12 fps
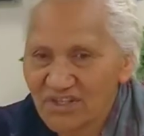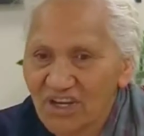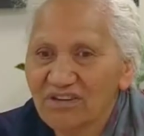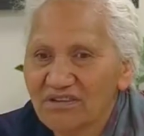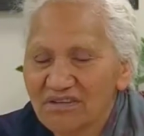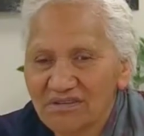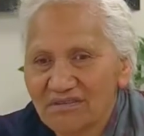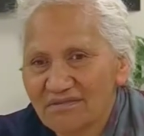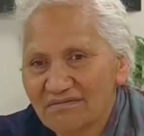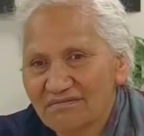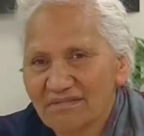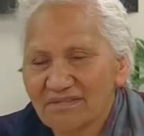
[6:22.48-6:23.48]
don't.
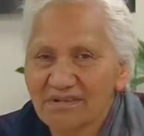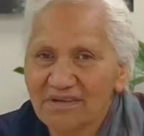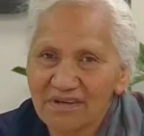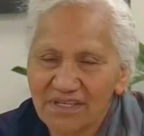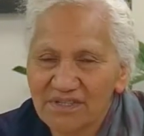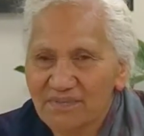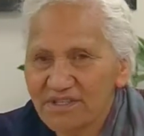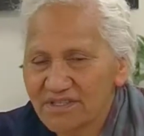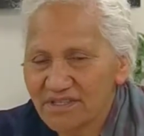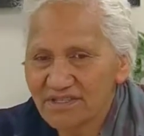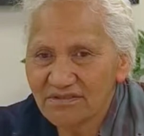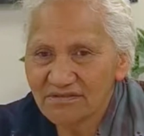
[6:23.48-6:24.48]
Well, I
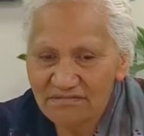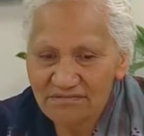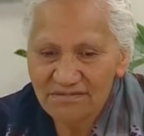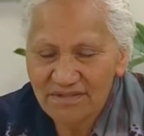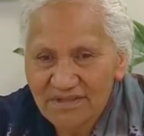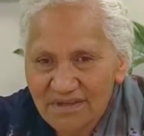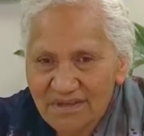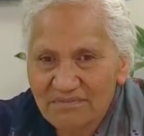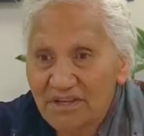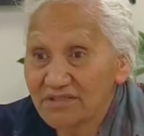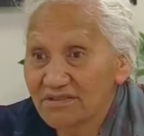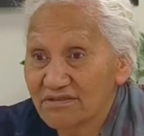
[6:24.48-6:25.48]
suppose they still
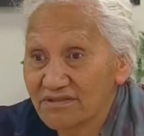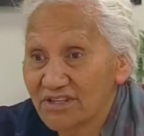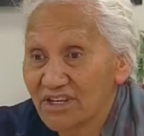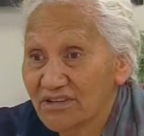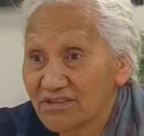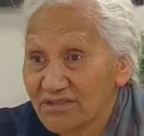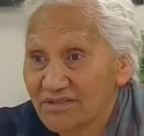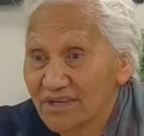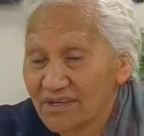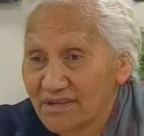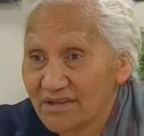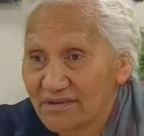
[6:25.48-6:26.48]
mataku to go to
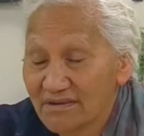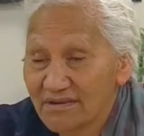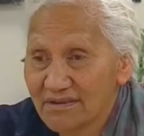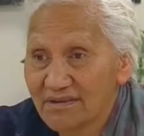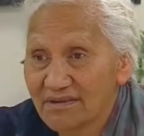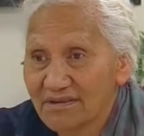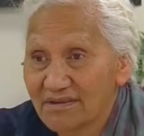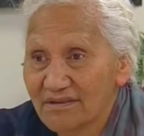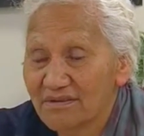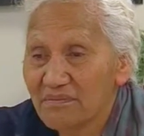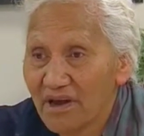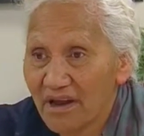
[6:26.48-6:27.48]
the,
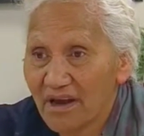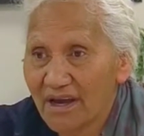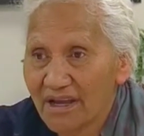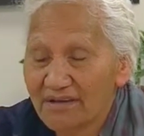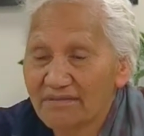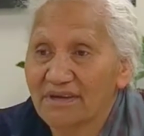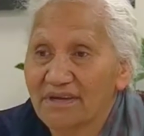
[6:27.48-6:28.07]
the marae.